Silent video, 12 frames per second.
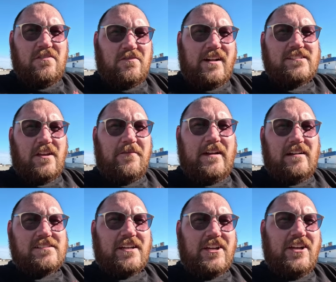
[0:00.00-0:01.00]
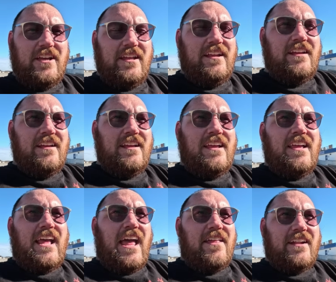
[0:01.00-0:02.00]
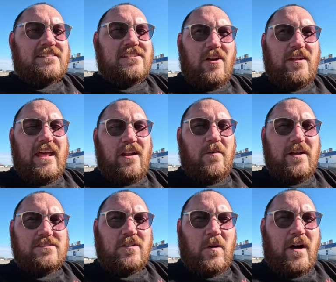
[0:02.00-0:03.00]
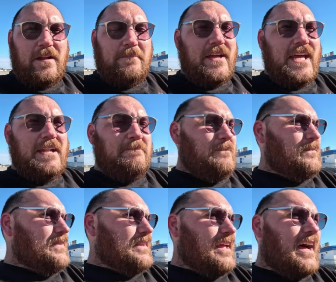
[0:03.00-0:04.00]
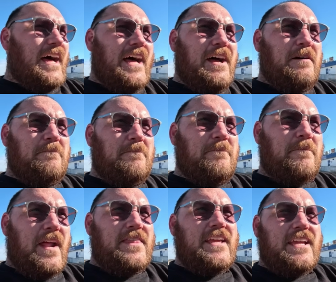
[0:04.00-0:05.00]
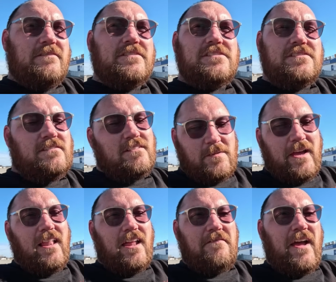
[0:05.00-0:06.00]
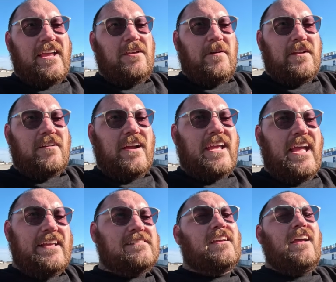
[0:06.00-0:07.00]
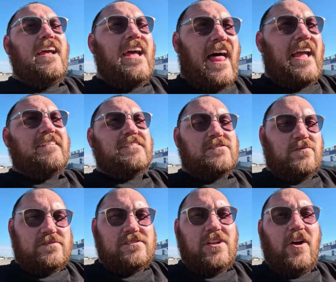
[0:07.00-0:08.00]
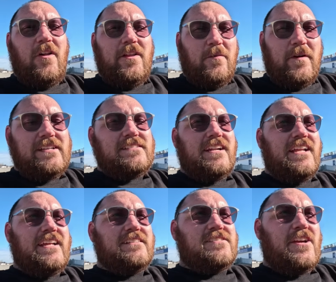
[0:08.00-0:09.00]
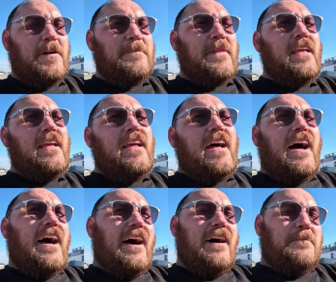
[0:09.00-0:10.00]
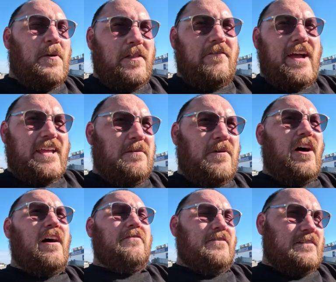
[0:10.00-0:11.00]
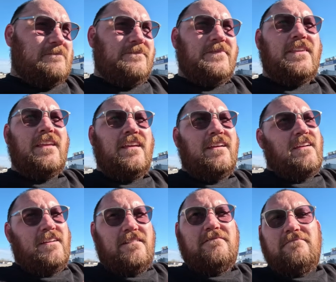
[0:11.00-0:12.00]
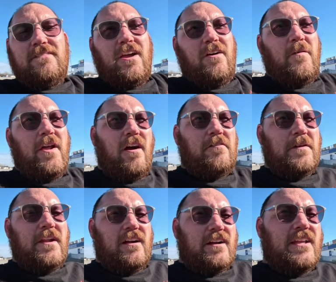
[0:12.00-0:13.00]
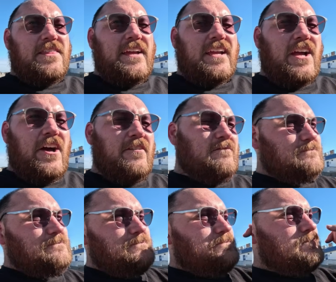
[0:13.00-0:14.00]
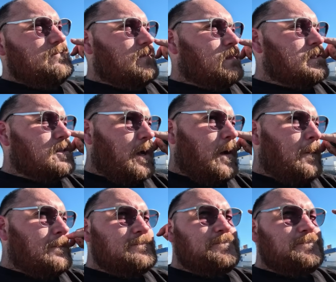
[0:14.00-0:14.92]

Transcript: right stuff in there as I could, and then it slowed down the whistle quite a bit. But I think it was, we had a lot of vacuum on the crankcase. I think it was just slowly wheezing it in. So pulled the vacuum off and, you know, went over with an get thick coat. So